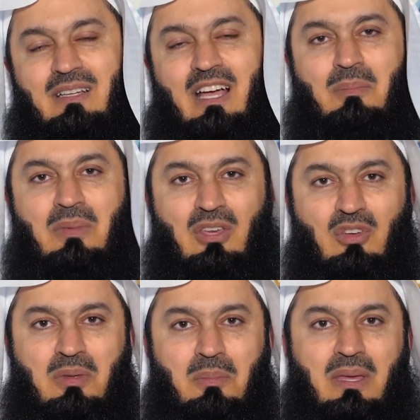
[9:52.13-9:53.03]
I'm a
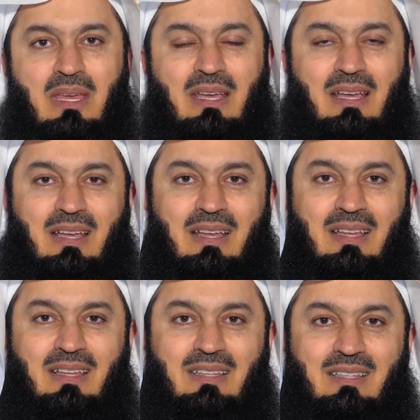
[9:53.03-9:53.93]
human being.
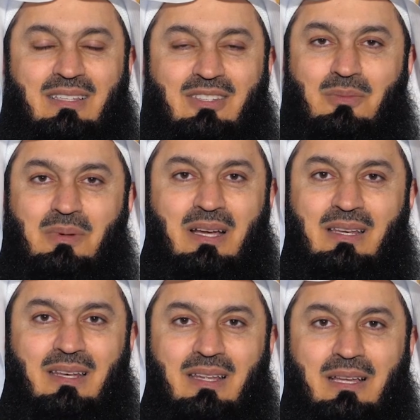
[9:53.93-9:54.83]

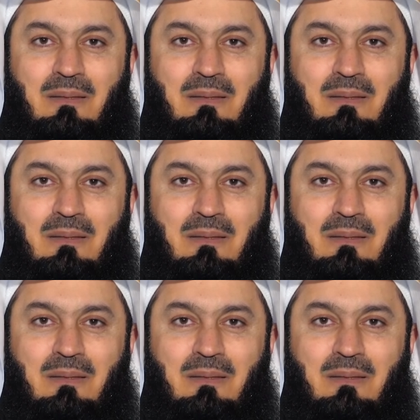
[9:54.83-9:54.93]
Subhanallah.